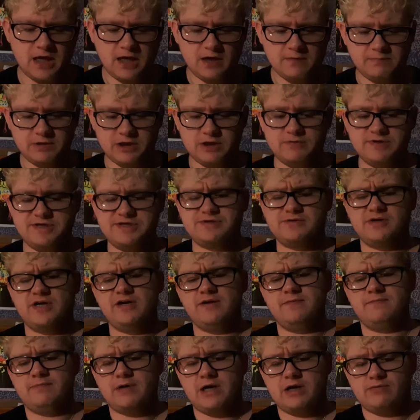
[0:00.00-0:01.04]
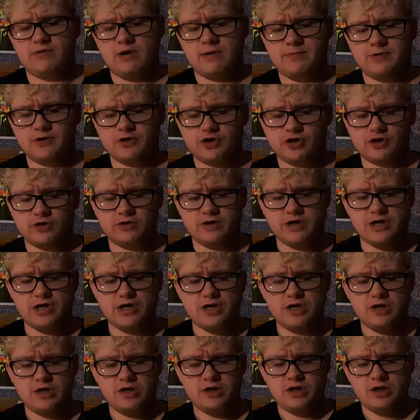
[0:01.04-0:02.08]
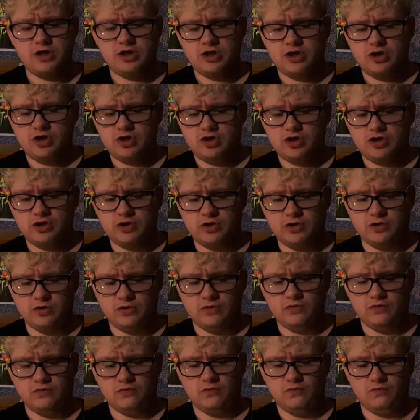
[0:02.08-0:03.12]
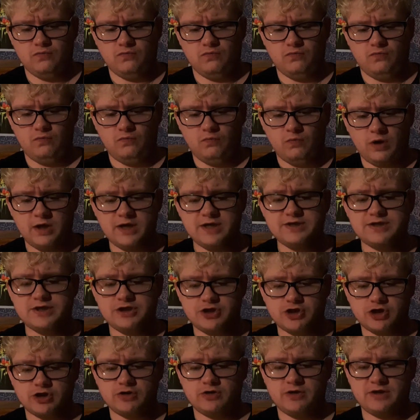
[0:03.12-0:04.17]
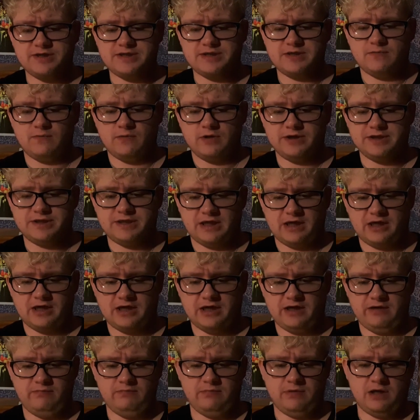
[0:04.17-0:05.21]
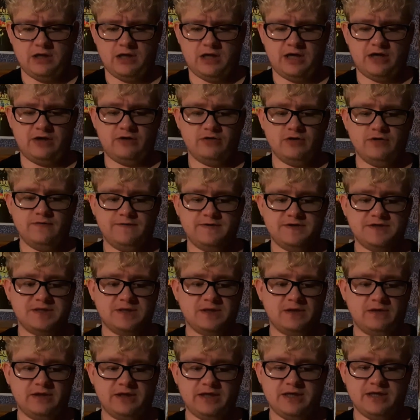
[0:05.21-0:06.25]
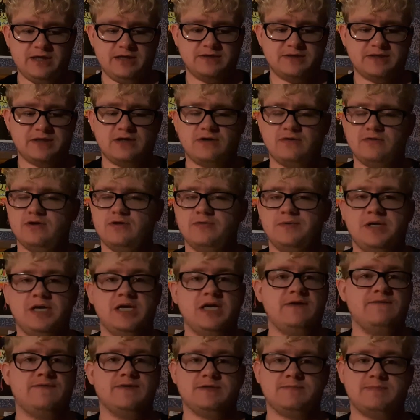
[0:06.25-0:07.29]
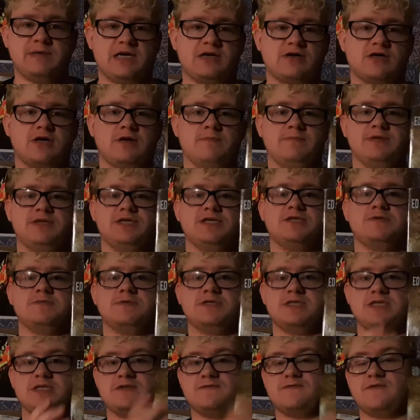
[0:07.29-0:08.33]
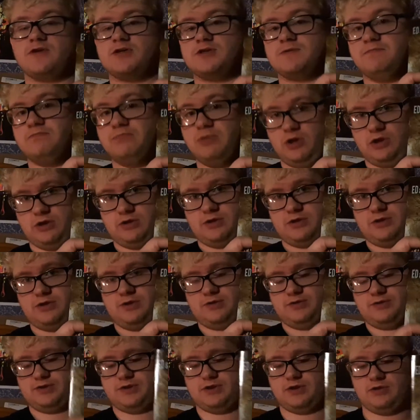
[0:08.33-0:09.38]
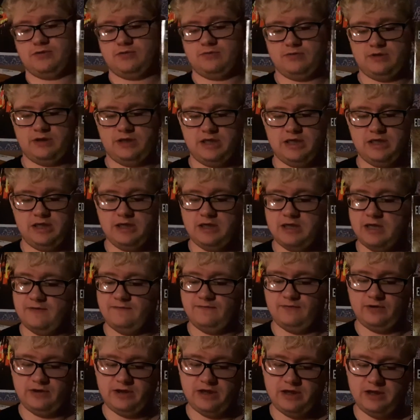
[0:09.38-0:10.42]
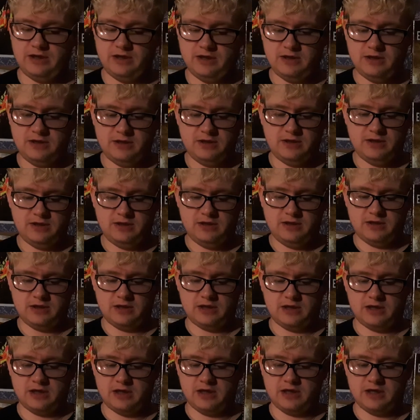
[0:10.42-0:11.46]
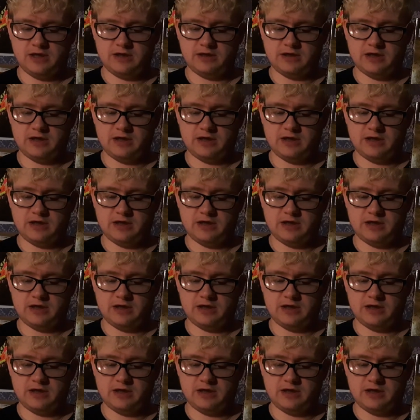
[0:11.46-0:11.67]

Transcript: But it was written by Robert Curran, who was a journalist at one time. I don't know if he still is. I don't know any of his background, but this was his first book. So he heavily uh,